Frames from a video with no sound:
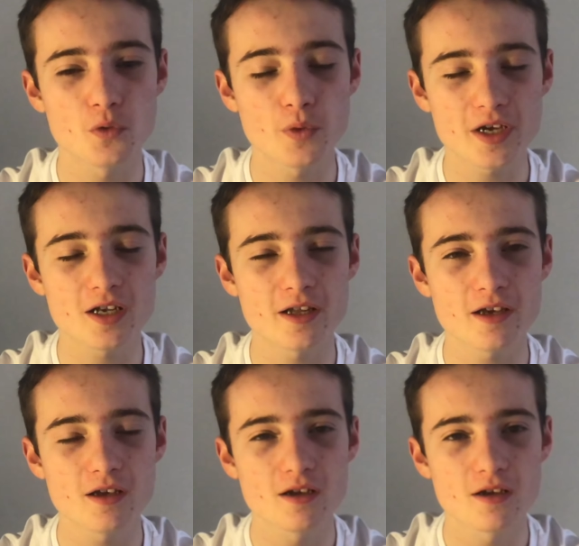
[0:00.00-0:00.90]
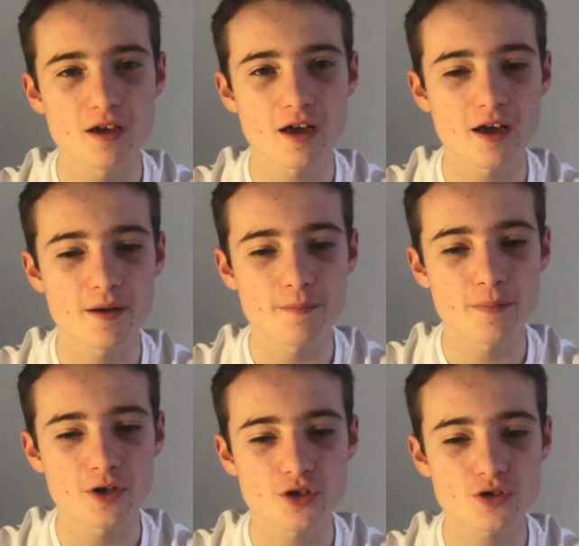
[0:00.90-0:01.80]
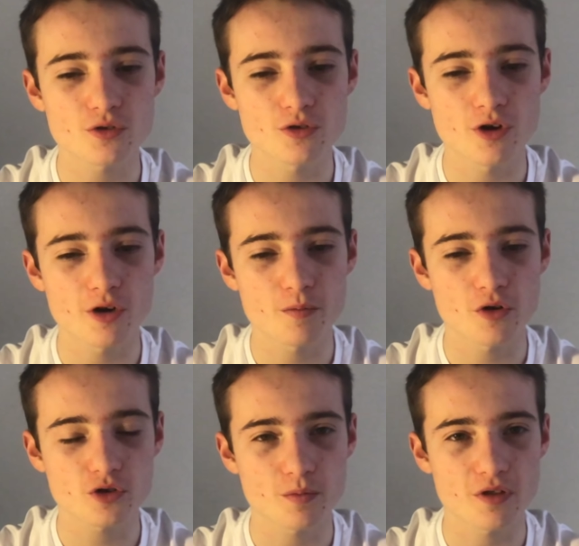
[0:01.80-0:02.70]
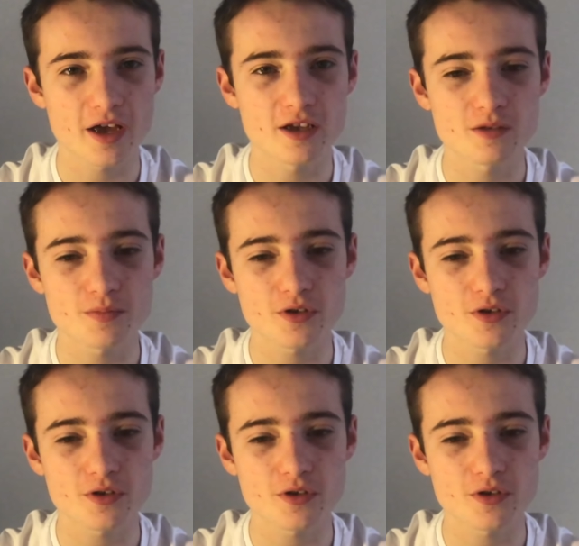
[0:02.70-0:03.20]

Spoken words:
weekly, but I just don't know how possible that is,